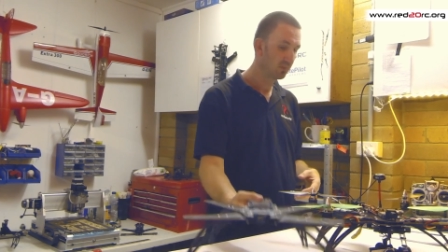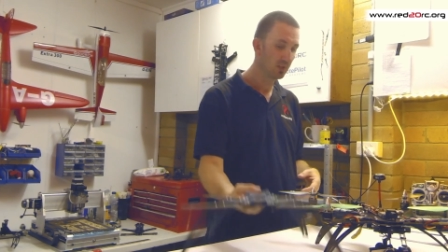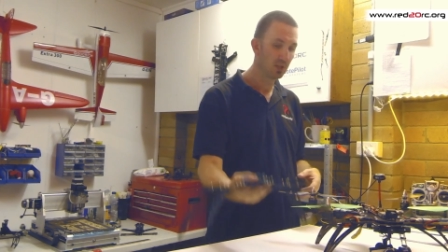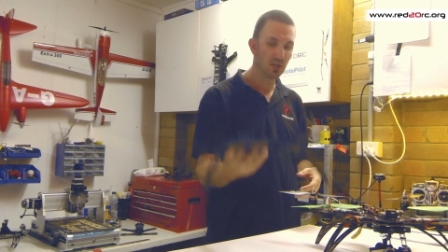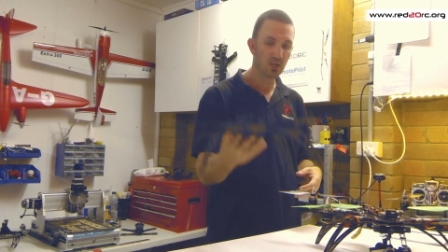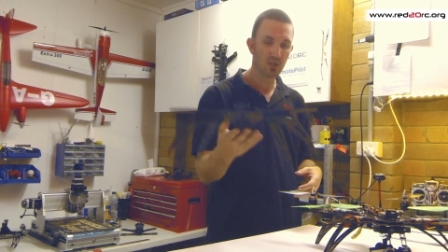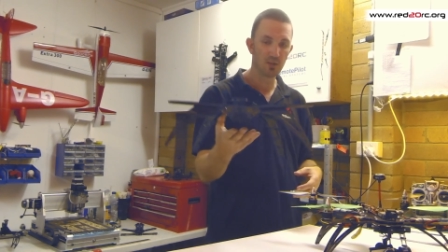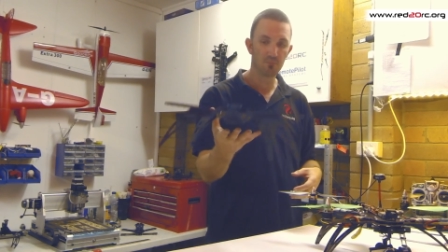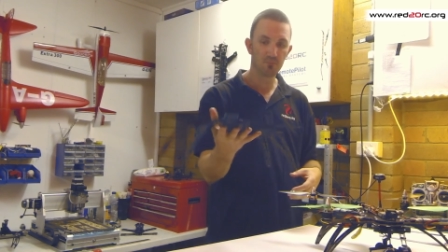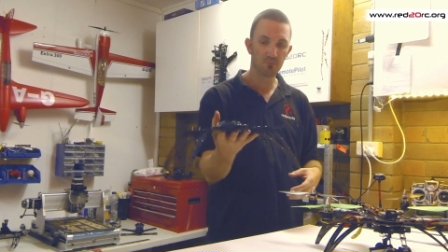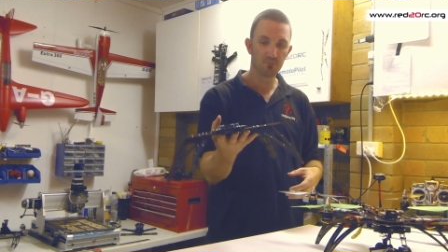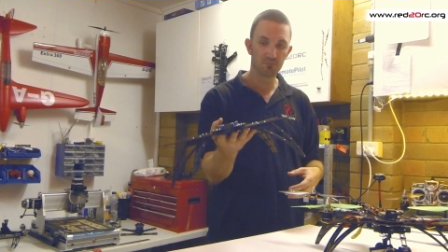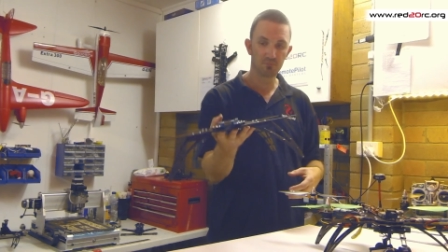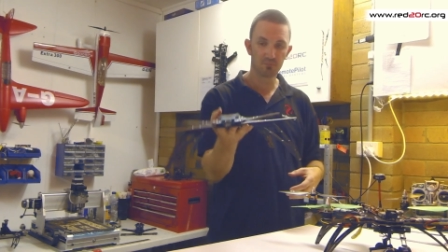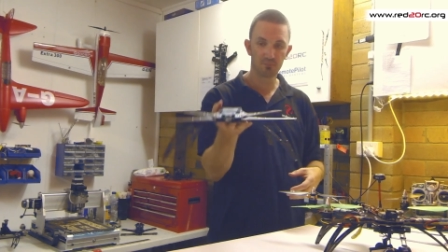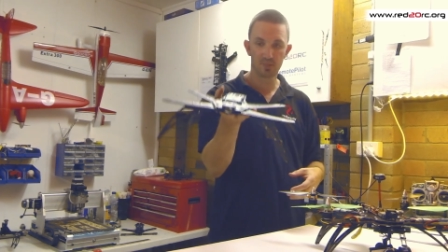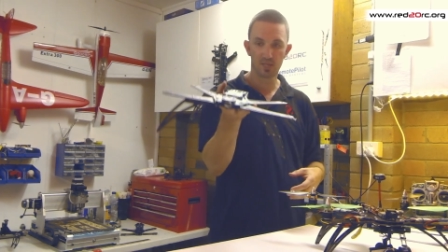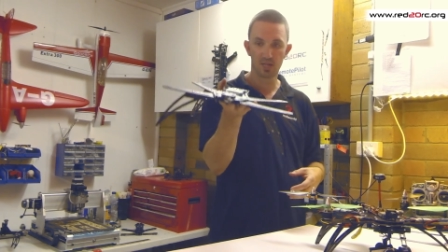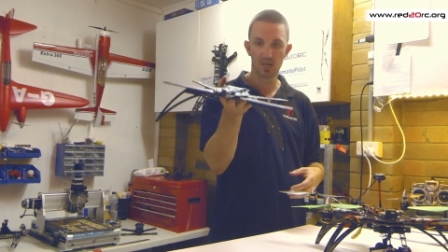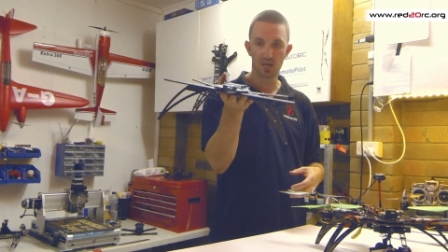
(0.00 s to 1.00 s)
Um,
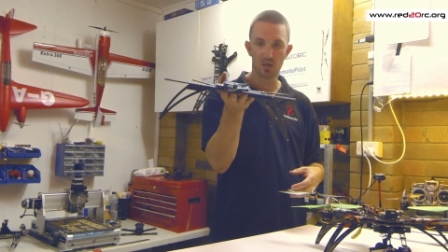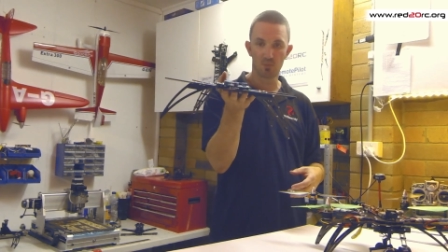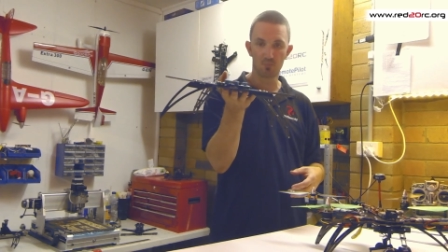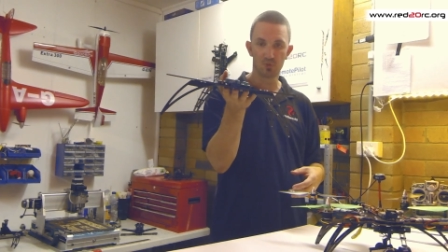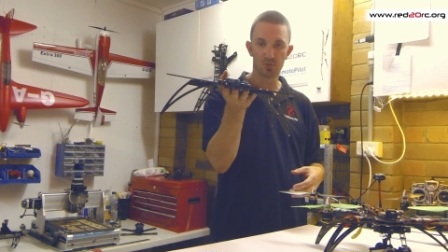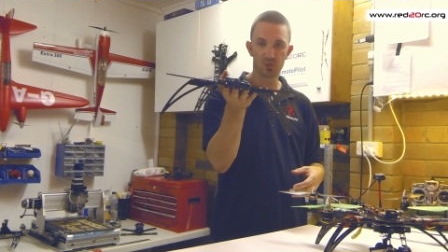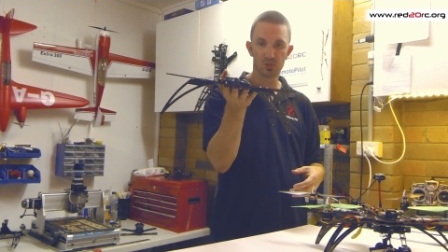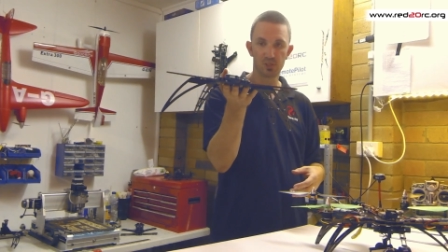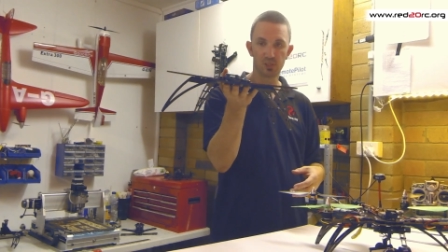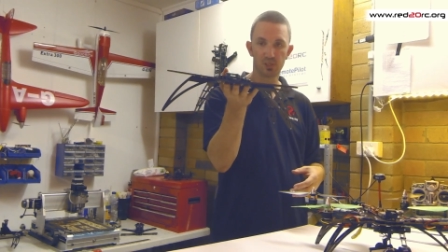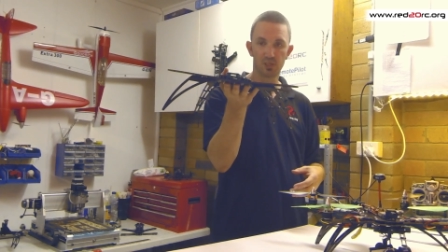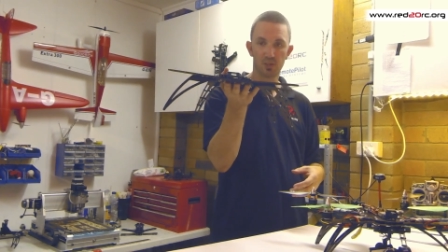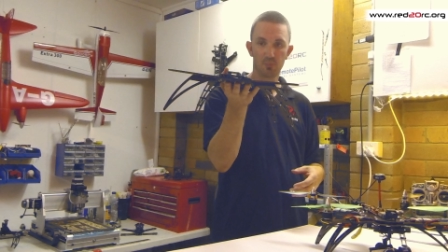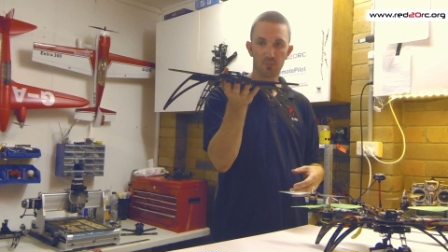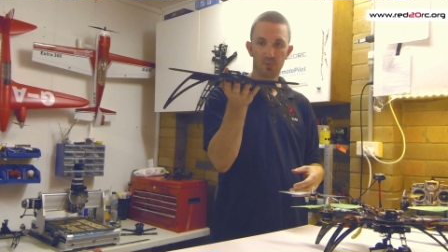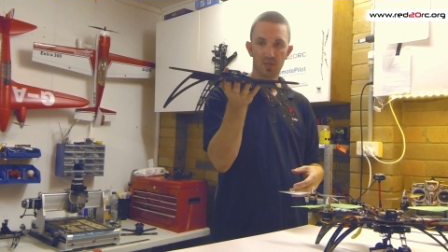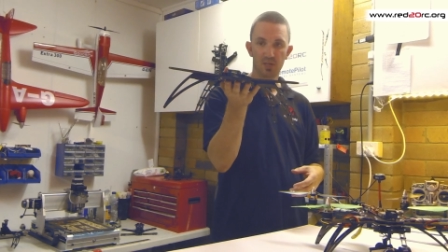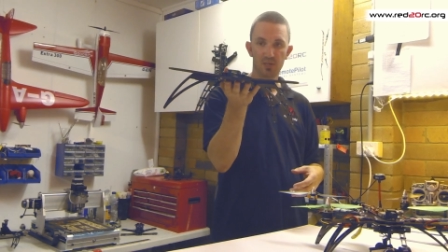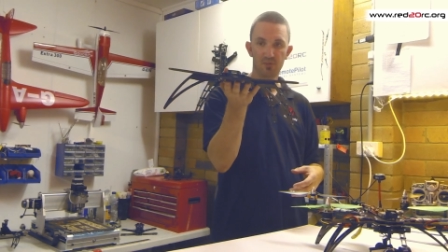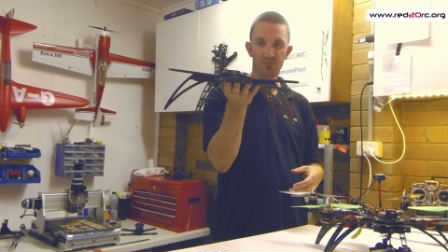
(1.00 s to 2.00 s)
how much are you going
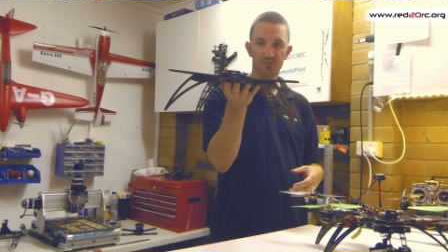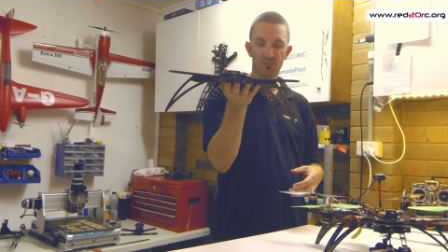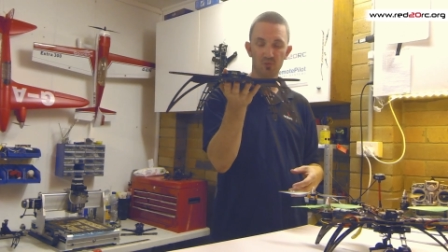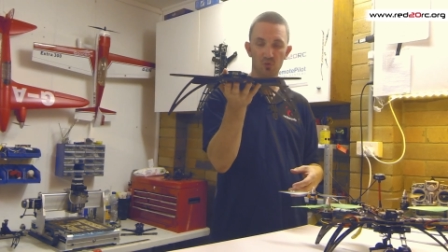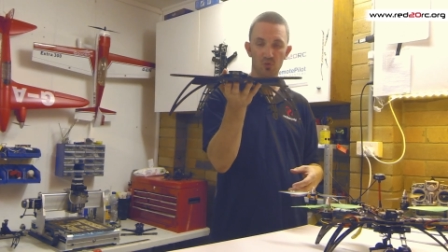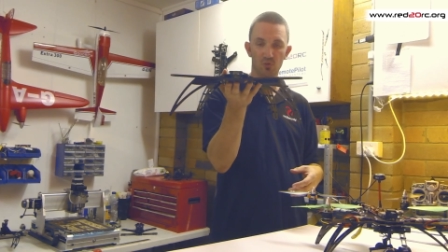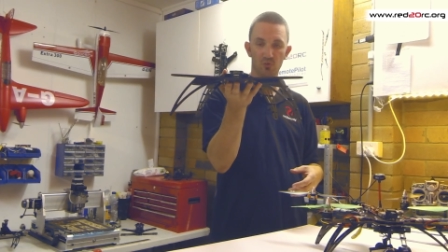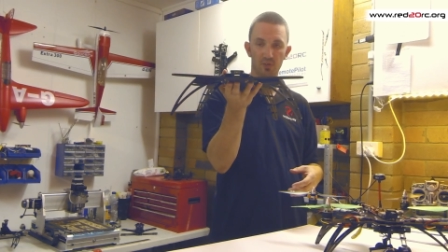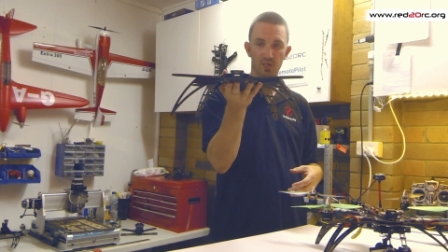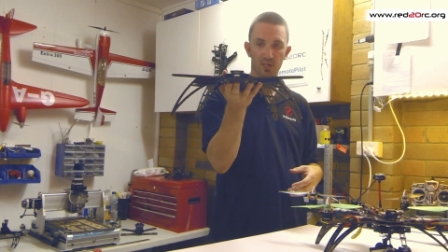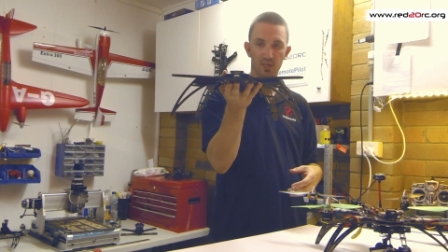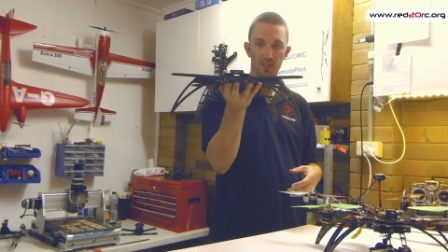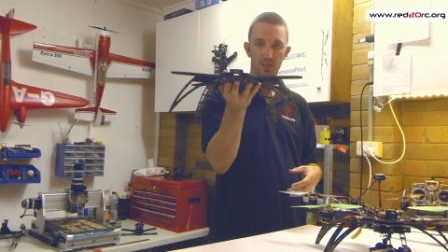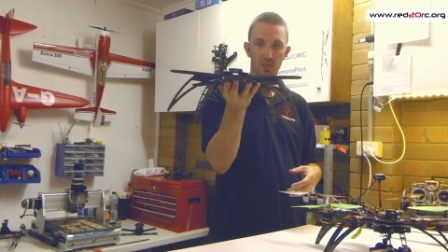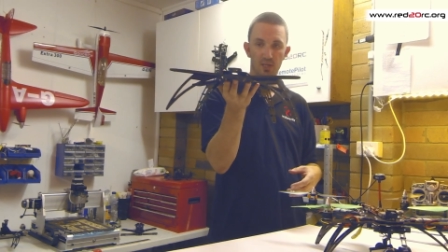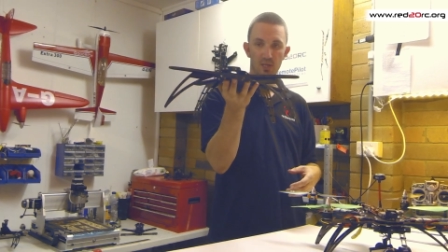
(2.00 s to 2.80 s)
to pay for it?